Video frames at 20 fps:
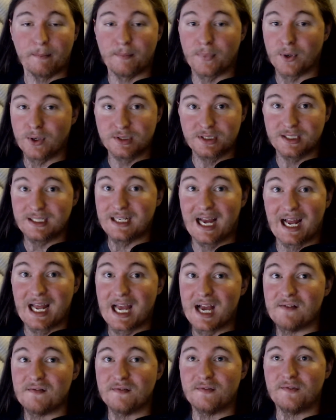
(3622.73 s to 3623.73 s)
Personally, I
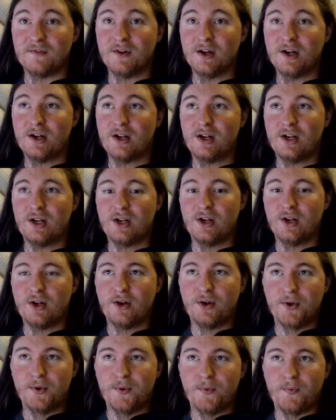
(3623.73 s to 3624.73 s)
have
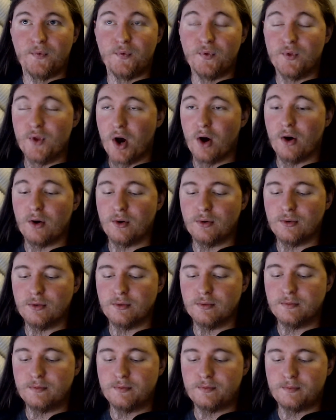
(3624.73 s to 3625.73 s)

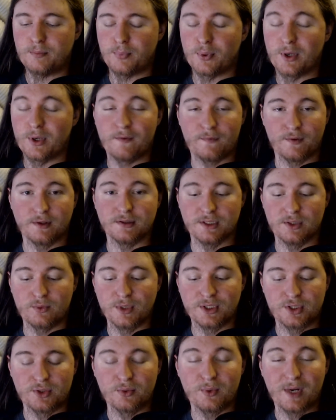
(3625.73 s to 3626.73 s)
no preference on
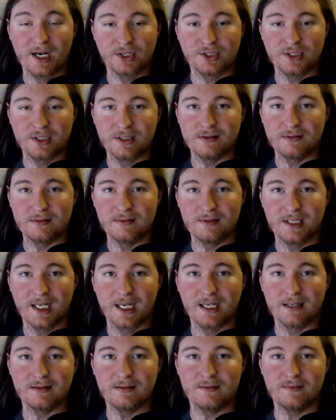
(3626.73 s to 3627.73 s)
which direction
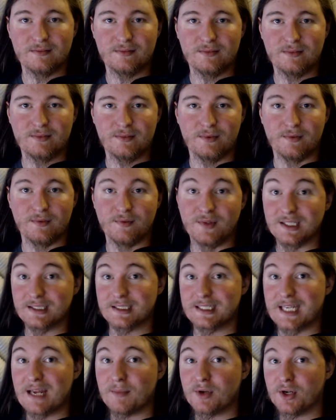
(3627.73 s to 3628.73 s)
that this
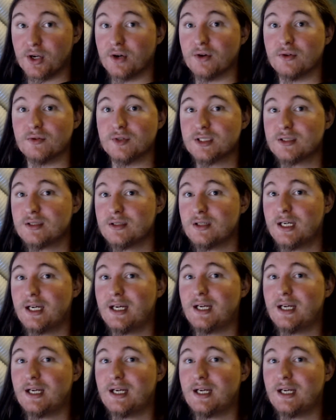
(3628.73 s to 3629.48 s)
game goes.